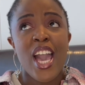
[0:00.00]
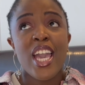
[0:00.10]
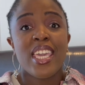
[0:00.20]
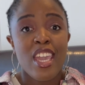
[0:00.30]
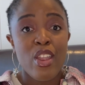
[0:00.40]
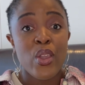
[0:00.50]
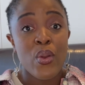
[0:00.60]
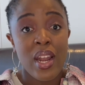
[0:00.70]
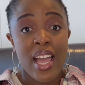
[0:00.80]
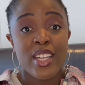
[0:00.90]
Here you're
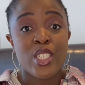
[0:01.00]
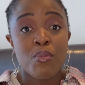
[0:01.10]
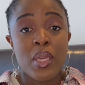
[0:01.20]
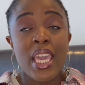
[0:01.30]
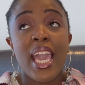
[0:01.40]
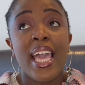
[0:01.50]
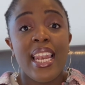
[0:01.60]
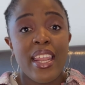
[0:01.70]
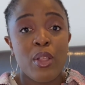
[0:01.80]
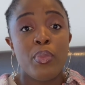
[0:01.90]
allowed to be a
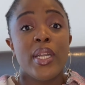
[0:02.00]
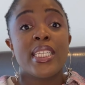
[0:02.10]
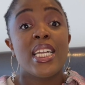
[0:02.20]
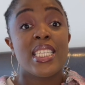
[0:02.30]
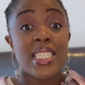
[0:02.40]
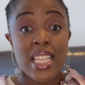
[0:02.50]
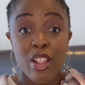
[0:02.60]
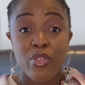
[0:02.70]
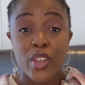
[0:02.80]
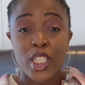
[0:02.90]
little bit
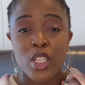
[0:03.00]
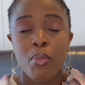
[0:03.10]
selfish,